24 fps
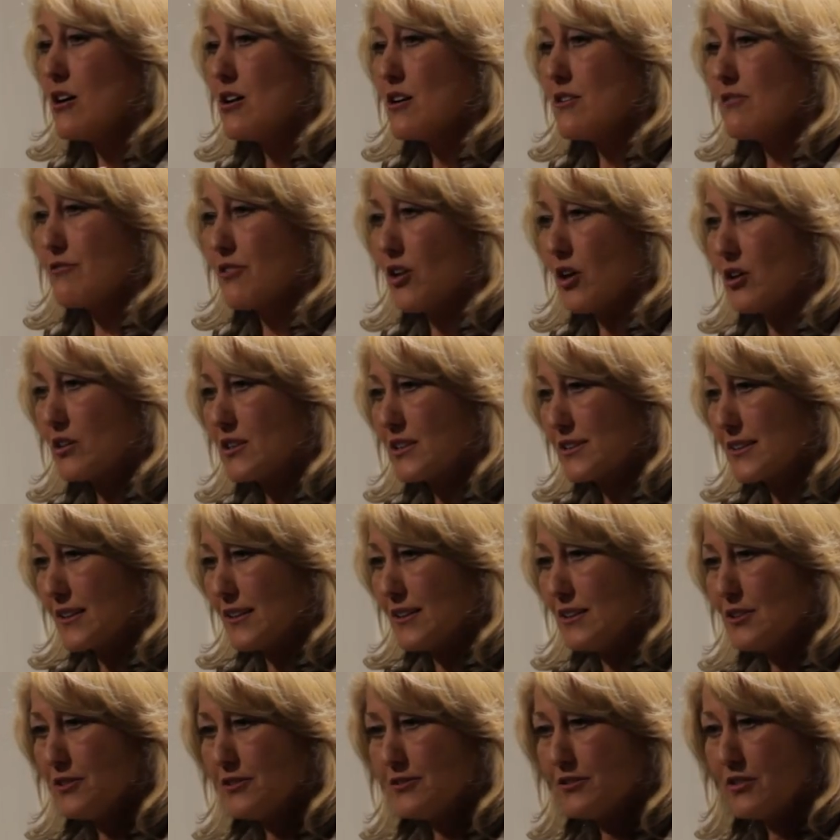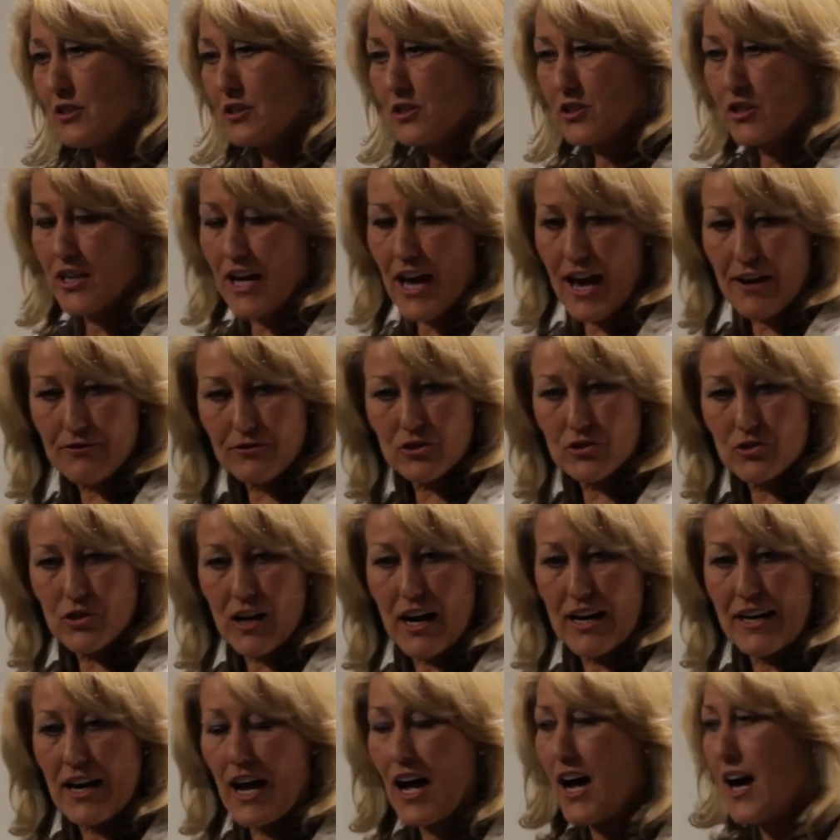flog yourself, you have to
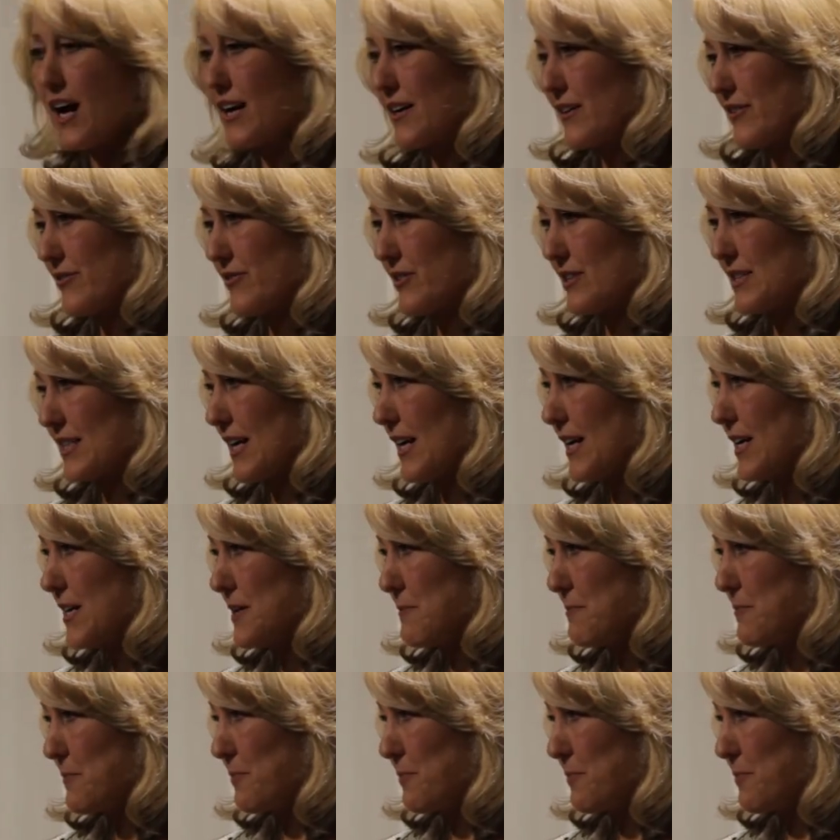train hard every day,